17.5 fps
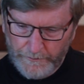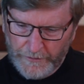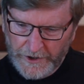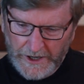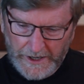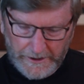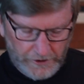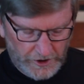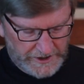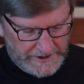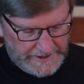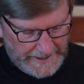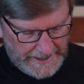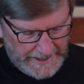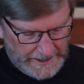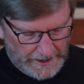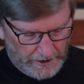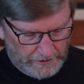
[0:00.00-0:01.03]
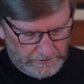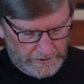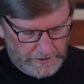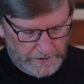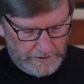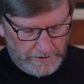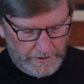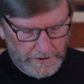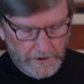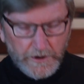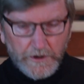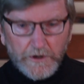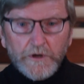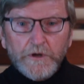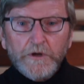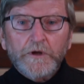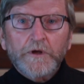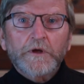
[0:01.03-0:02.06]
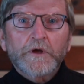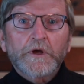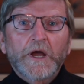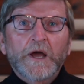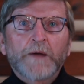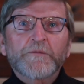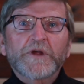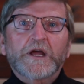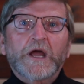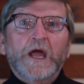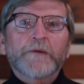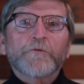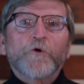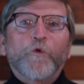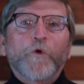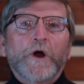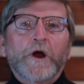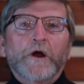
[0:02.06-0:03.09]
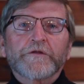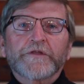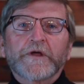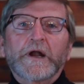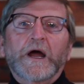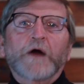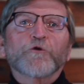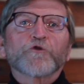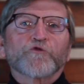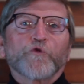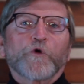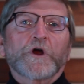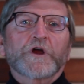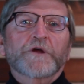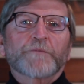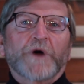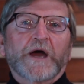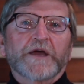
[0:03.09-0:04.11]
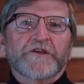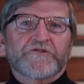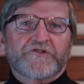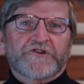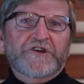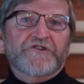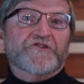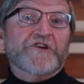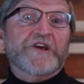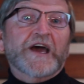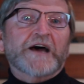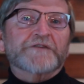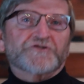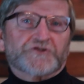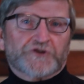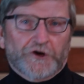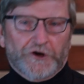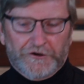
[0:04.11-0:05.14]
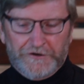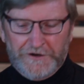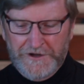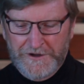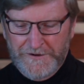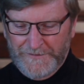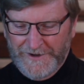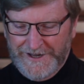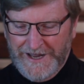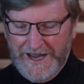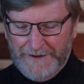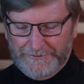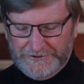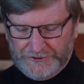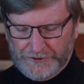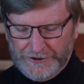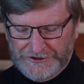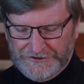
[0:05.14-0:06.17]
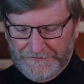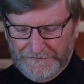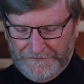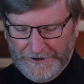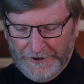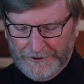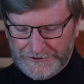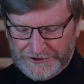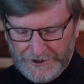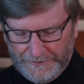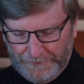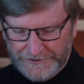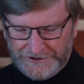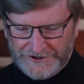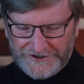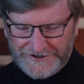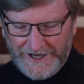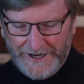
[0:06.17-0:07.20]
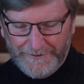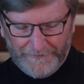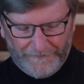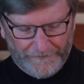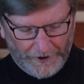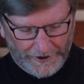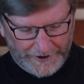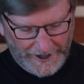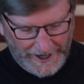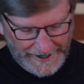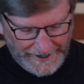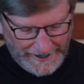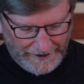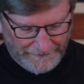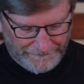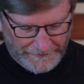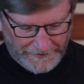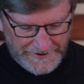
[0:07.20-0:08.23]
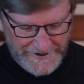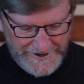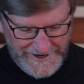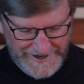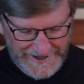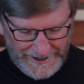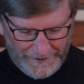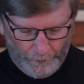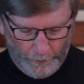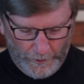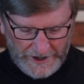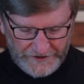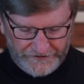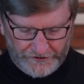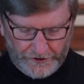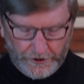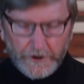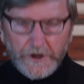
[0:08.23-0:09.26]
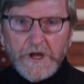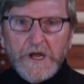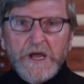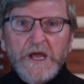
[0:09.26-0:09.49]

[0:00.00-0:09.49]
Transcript: But I looked down and became aware that I was wearing my CCF shirt, my Campus Christian Fellowship, which is the name of our Chi Alpha at Western.